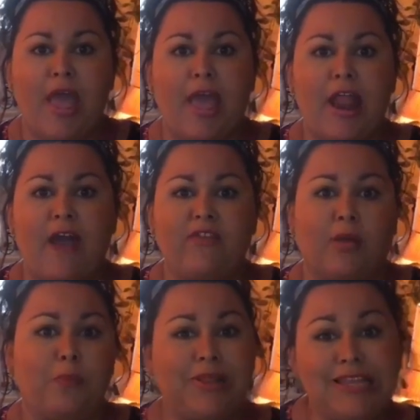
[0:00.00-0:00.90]
and having a
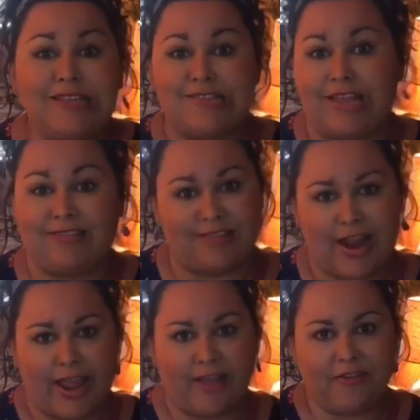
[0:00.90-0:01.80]
pleasing
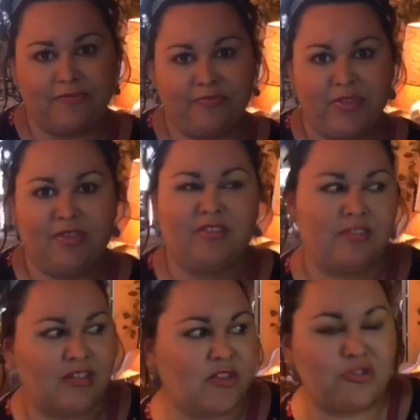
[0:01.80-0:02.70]
aesthetic.
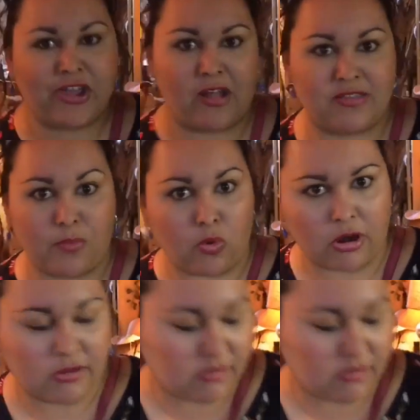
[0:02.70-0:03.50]
Let's go check out some more.